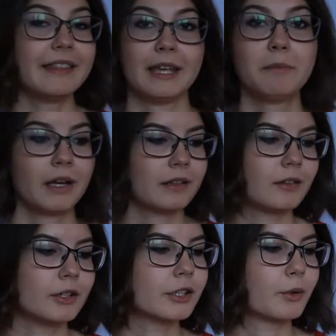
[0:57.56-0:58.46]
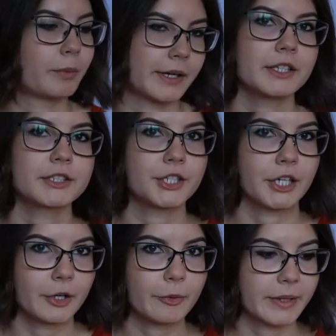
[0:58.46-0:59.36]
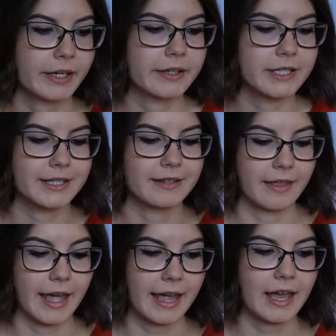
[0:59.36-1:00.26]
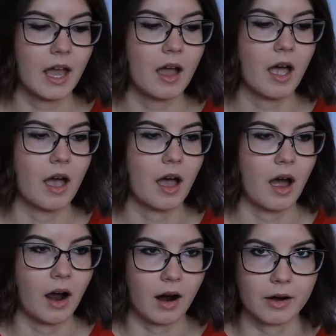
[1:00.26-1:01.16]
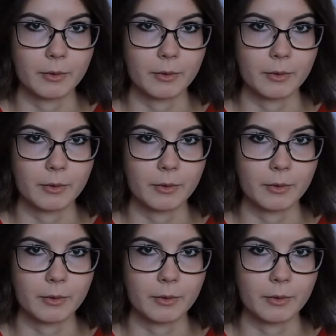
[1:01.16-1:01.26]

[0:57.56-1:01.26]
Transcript: They might look weird to you because they are